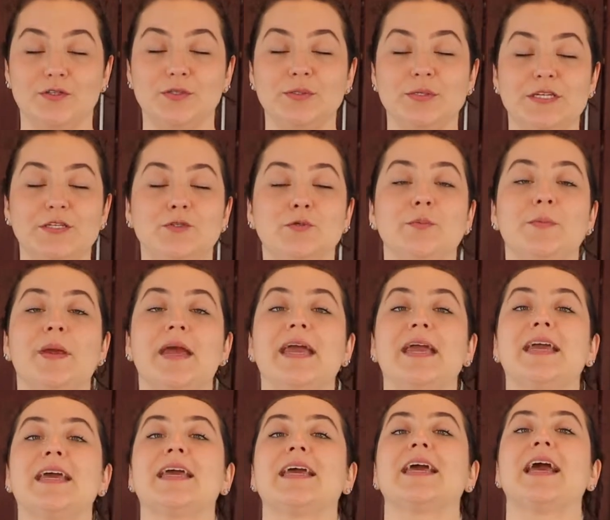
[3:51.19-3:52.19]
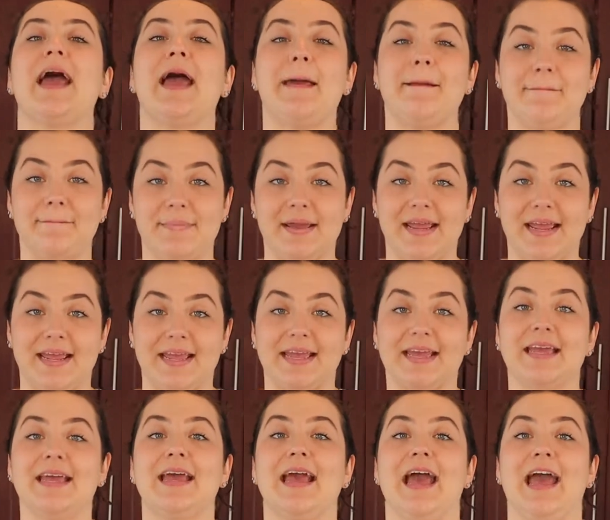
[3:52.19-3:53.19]
to need to bake and bake
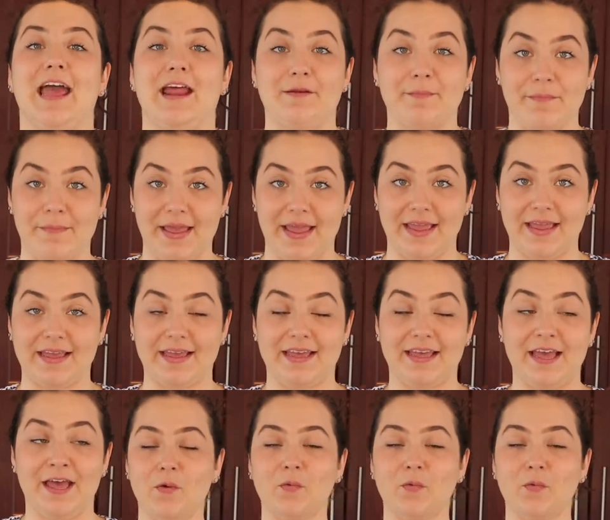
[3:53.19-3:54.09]
and bake.